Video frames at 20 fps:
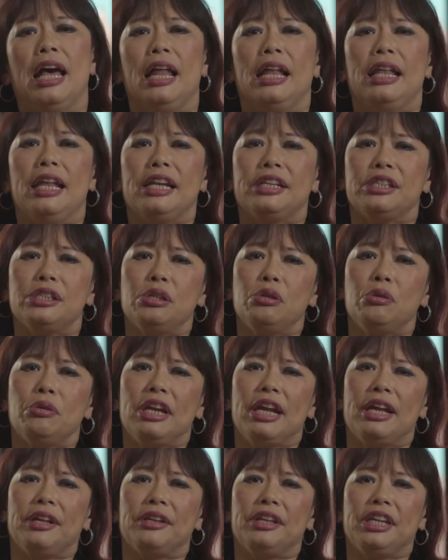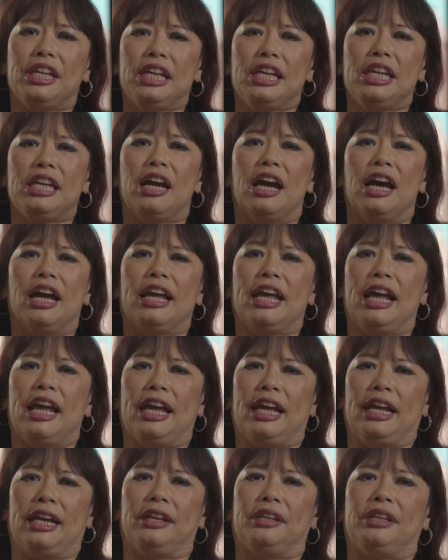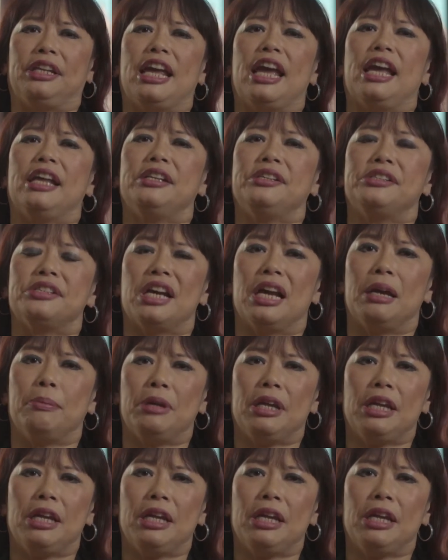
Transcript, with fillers: Let's look at the EIA, the enzyme